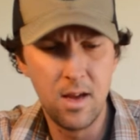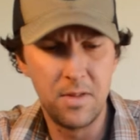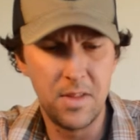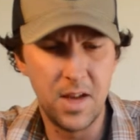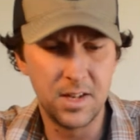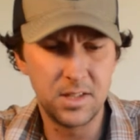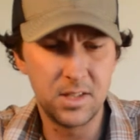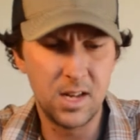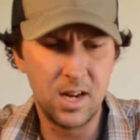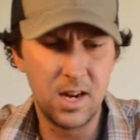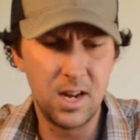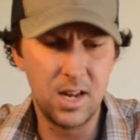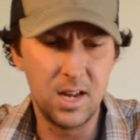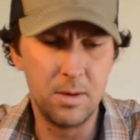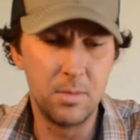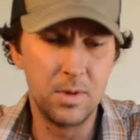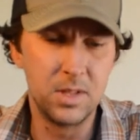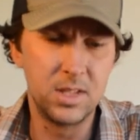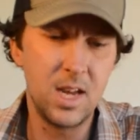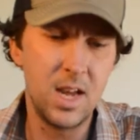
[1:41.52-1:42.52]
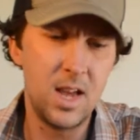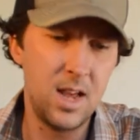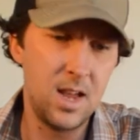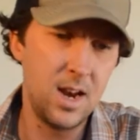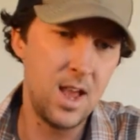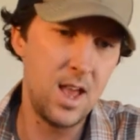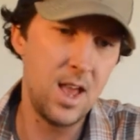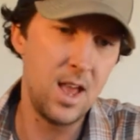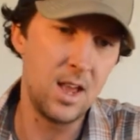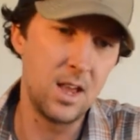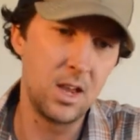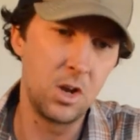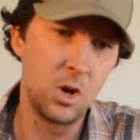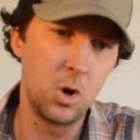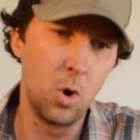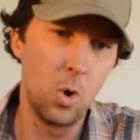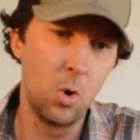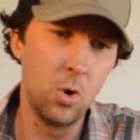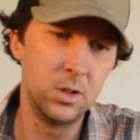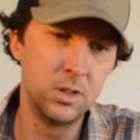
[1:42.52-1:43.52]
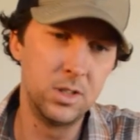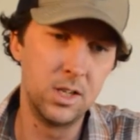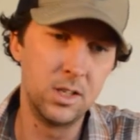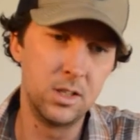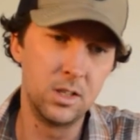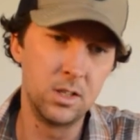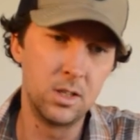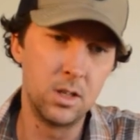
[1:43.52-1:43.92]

that's going to imitate a golden,